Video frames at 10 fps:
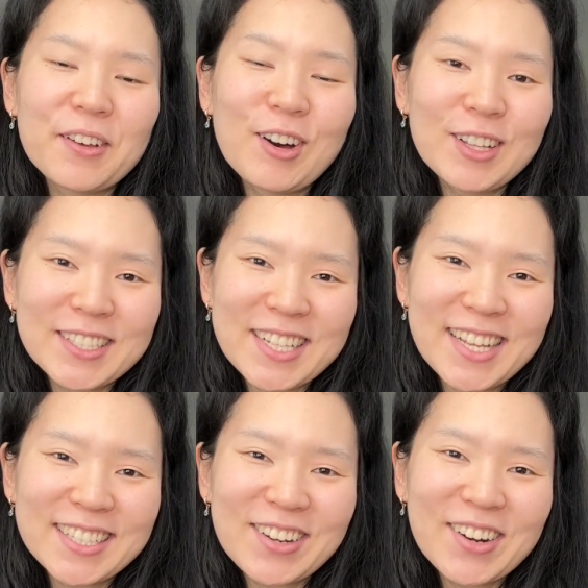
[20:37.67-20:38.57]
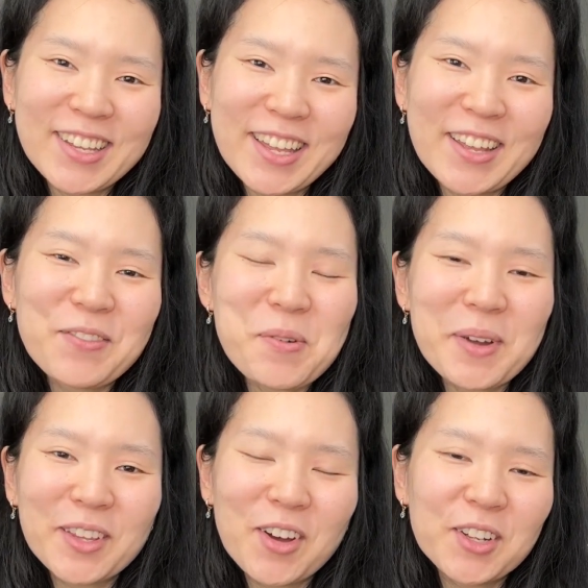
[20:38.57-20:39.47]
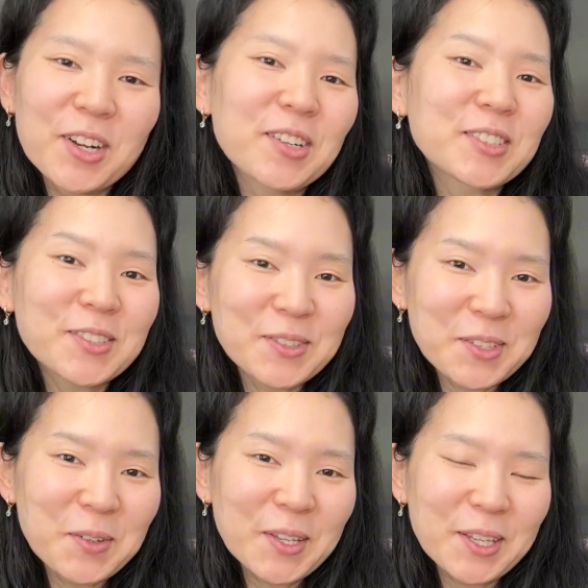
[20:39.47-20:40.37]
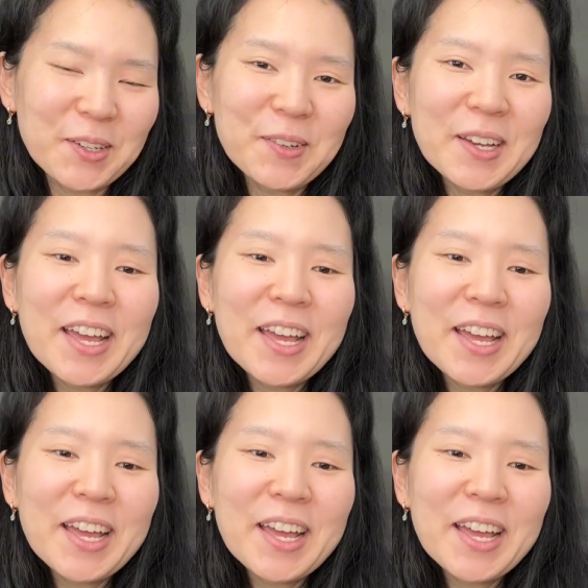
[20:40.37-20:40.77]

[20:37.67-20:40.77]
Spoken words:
Ollie's classic cardigan for my daughter, which is so cute.